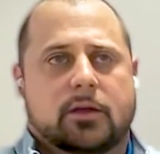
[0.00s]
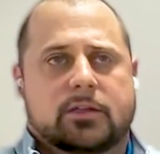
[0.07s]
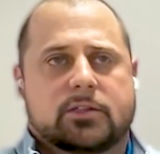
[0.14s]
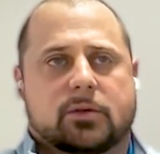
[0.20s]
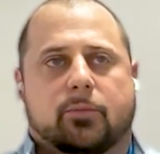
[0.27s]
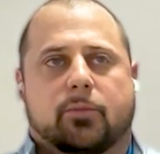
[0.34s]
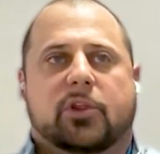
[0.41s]

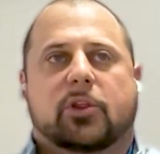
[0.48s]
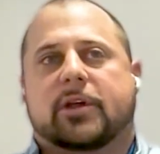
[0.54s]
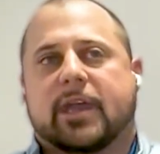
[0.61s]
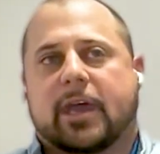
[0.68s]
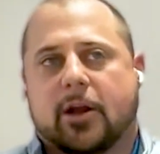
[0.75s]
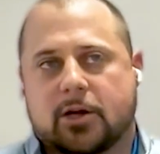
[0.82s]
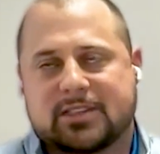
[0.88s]
So when we
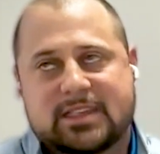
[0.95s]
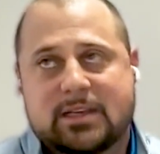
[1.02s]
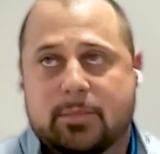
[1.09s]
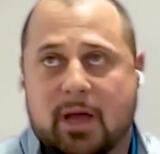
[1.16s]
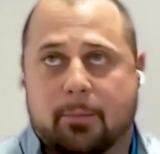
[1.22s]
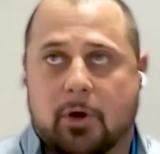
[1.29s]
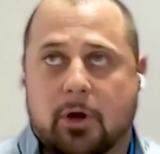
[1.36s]
look at our
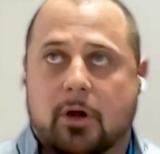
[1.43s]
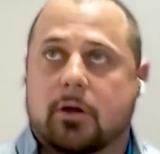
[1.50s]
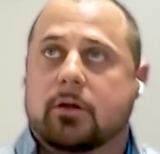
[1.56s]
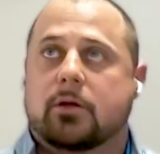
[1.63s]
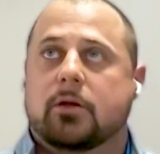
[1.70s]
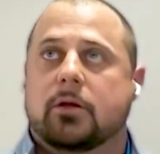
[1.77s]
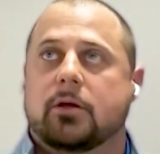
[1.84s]
team member,
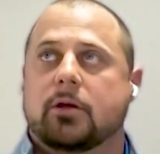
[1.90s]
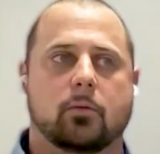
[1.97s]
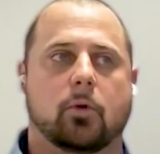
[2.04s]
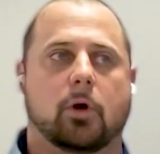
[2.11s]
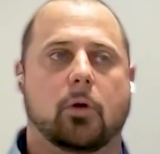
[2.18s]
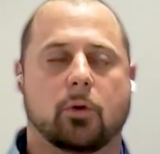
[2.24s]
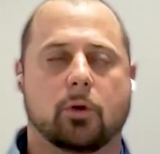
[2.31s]

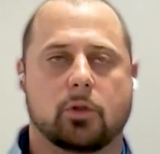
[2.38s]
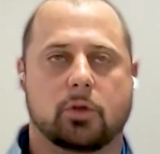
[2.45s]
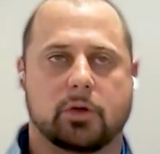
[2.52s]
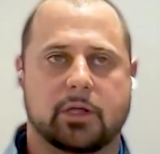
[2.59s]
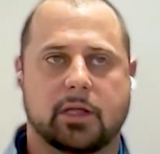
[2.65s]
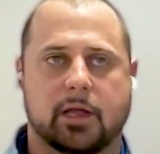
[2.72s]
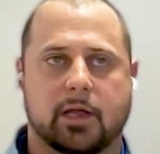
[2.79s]
what we're
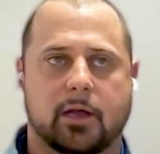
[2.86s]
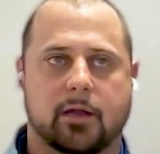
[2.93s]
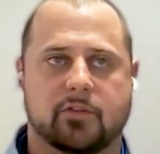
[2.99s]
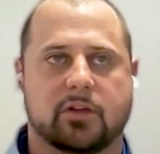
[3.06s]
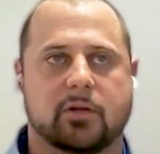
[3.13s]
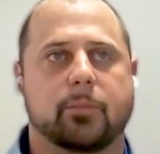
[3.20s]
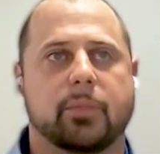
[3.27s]
looking at
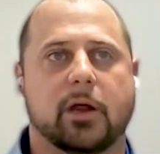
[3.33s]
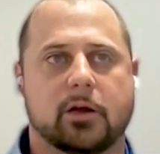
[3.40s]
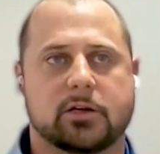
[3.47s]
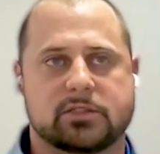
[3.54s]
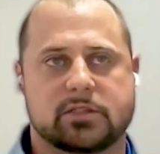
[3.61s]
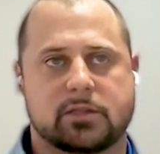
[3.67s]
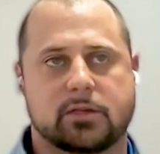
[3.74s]
as a
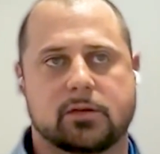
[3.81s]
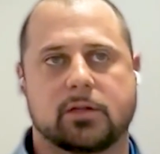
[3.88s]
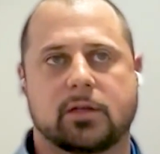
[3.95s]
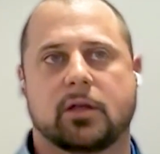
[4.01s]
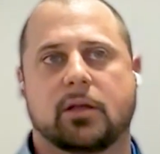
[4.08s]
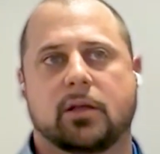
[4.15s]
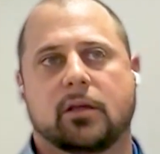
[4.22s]
comparison
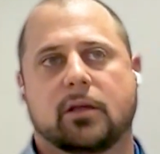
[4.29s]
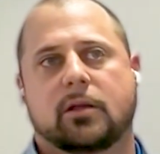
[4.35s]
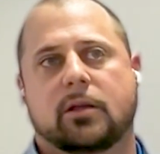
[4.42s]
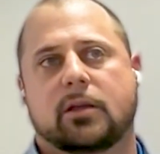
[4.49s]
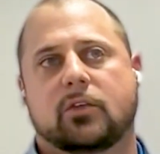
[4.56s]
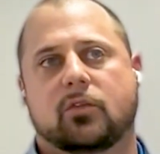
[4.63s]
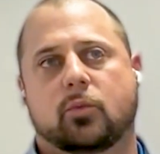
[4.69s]

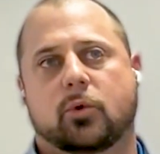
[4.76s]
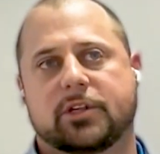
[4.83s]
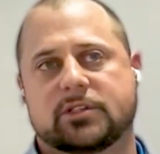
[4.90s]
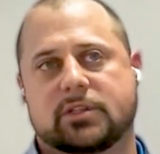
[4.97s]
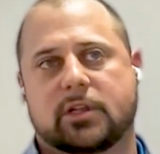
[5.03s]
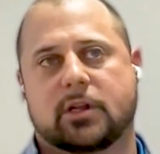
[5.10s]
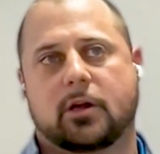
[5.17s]
is what
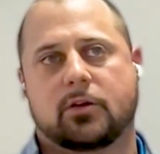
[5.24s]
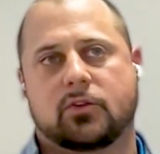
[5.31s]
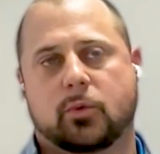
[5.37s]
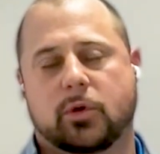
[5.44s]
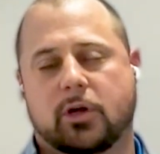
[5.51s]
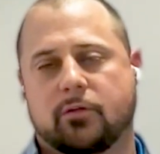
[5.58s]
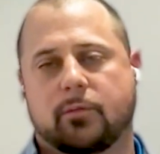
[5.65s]
is their
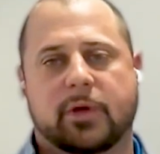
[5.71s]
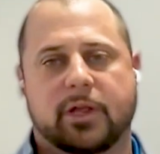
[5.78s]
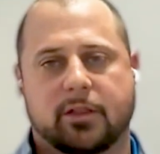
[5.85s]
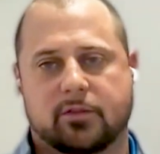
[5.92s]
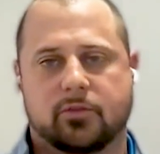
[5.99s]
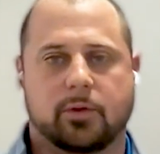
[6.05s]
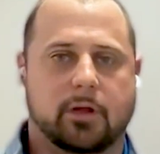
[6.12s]

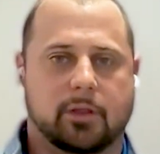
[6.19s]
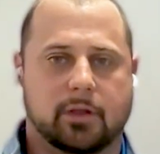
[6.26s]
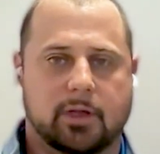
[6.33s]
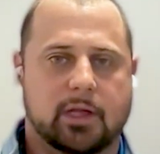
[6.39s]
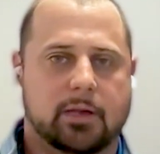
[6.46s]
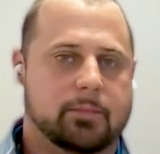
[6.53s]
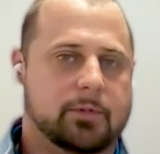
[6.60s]
12-month
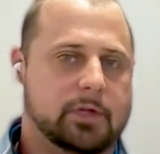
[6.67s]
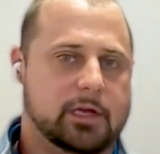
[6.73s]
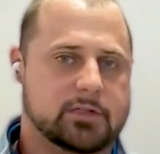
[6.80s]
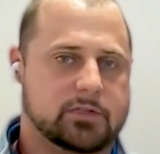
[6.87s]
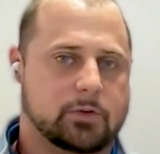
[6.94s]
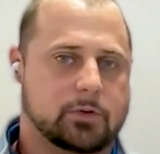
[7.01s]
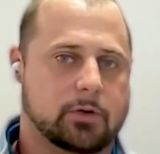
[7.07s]
trailing NPS
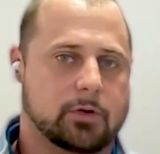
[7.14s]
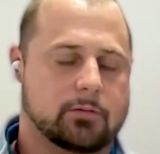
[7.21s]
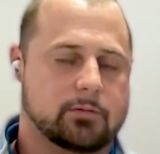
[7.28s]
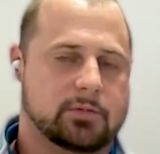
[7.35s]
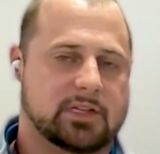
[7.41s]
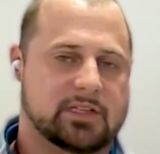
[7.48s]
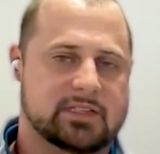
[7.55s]
score.
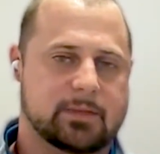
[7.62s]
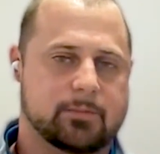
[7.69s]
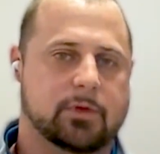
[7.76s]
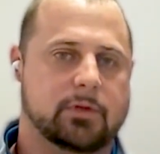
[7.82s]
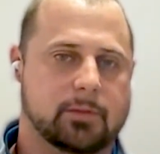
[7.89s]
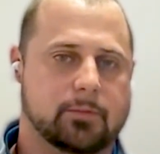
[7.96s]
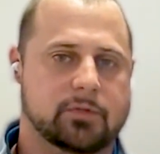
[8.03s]
That
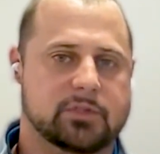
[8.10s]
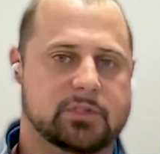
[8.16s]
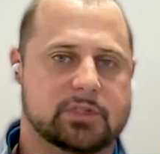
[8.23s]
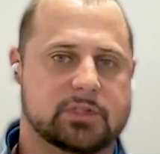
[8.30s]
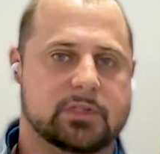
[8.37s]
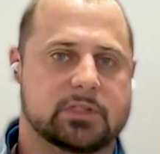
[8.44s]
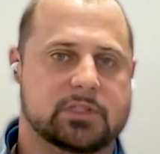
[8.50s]
typically puts
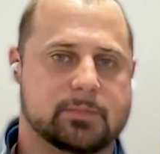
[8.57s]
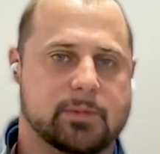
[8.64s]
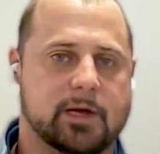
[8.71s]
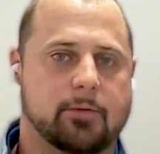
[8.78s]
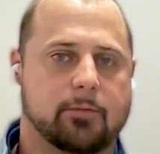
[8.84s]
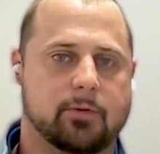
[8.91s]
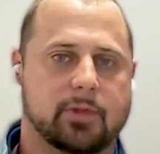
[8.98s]
us in a
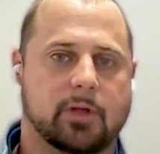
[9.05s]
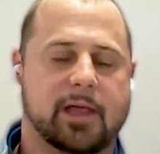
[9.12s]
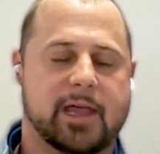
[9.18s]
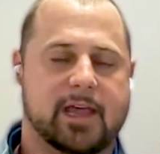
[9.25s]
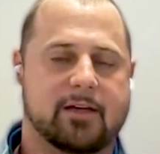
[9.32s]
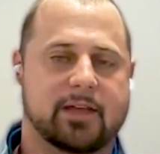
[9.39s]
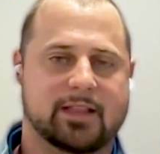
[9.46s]
spot where they'll
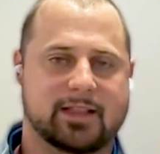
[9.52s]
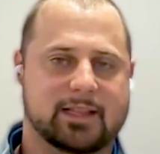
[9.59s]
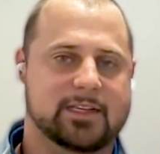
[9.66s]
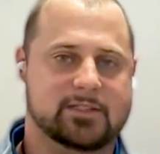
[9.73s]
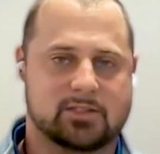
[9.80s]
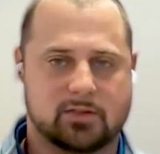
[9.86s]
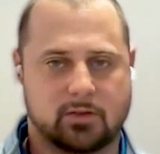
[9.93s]
have at
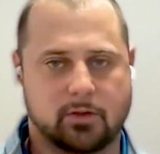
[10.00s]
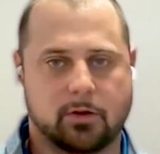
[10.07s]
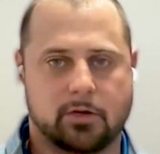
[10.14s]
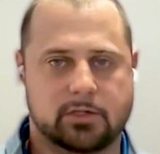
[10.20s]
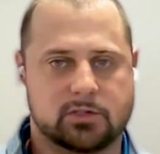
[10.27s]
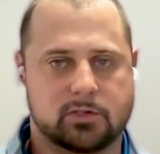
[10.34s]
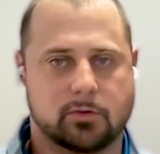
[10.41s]
least
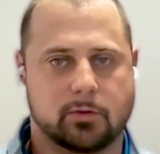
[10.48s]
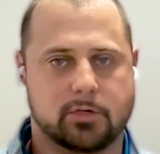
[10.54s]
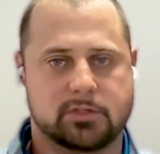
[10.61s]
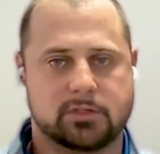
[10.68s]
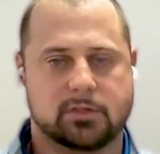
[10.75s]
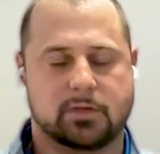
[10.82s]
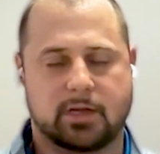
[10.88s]
30
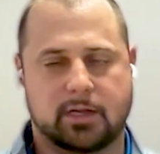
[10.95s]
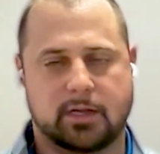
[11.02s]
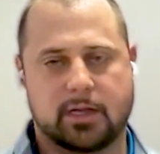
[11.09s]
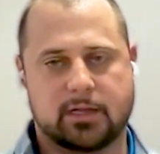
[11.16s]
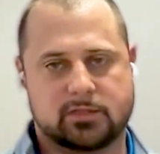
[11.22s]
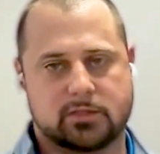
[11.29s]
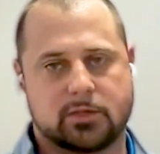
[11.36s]
scores
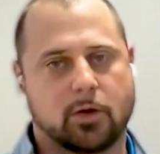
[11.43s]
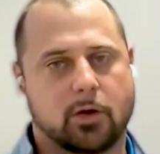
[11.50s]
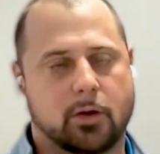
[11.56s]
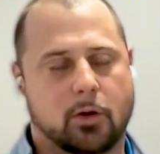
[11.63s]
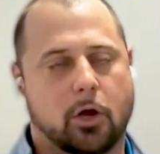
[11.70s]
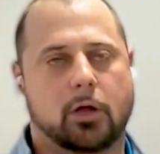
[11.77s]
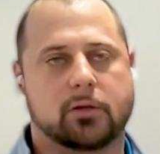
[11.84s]
against their
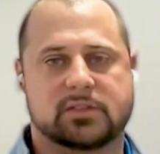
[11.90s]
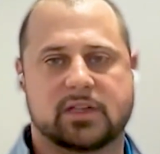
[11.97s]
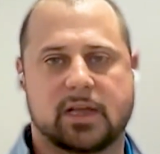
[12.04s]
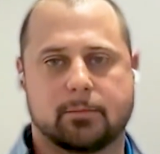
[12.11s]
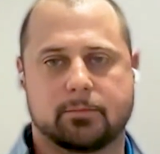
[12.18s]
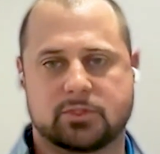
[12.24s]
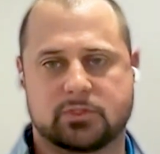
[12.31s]

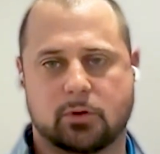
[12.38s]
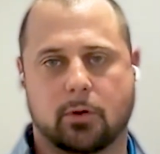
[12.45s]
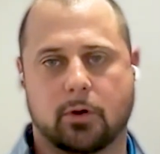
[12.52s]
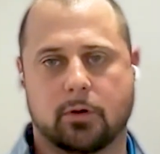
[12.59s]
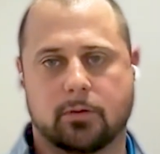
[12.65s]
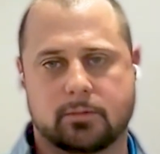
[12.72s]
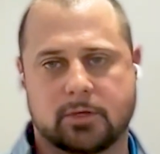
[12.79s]
all-time
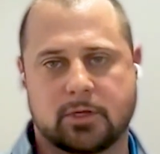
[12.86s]
score.